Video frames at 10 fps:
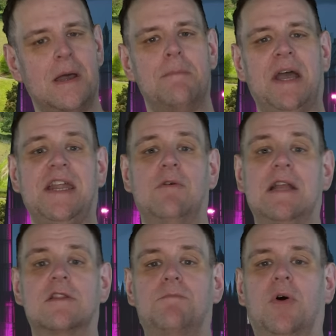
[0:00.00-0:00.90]
But
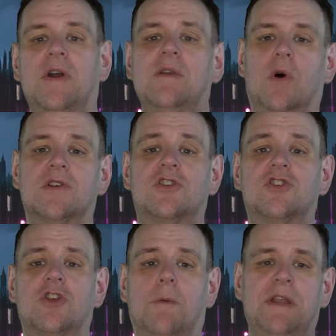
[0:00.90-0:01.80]
anyway, the point was to
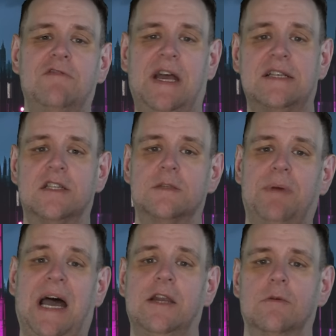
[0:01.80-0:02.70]
stop investors
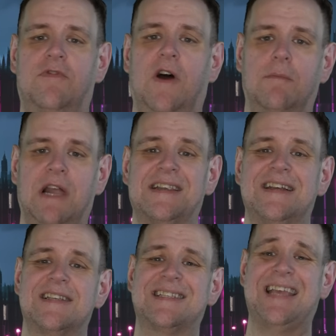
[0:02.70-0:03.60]
buying up farmland
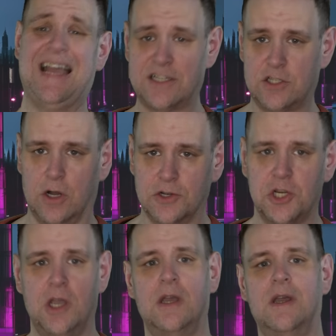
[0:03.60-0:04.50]
as a tax
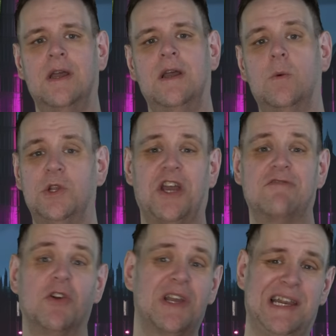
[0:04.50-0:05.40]
dodge, which
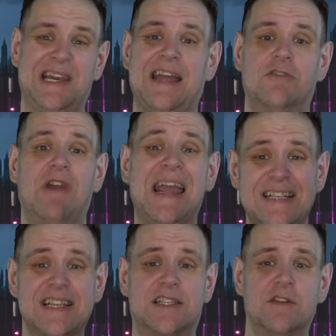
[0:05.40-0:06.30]
ironically
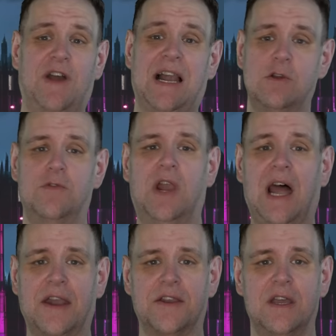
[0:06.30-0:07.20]
raises the value of the
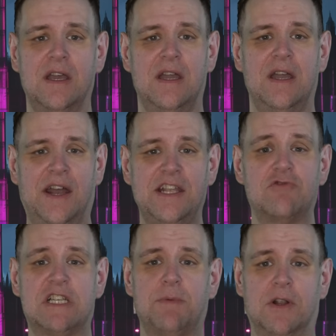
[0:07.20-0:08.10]
land and
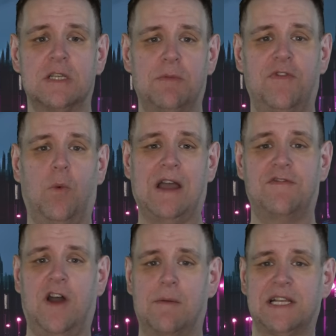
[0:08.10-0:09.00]
is responsible for why
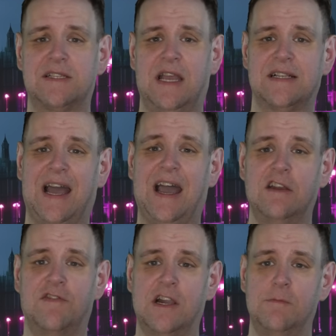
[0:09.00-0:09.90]
farming estates are high
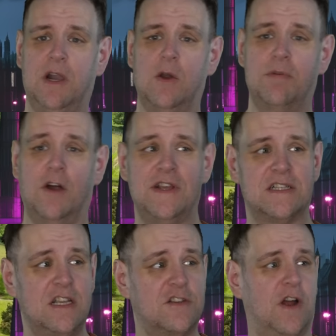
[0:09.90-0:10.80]
in value but low in
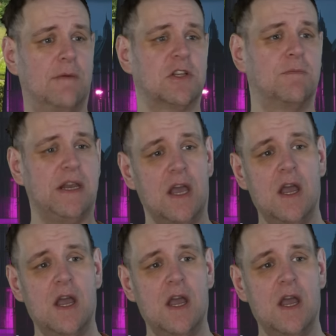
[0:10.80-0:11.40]
profits. These farmers complain,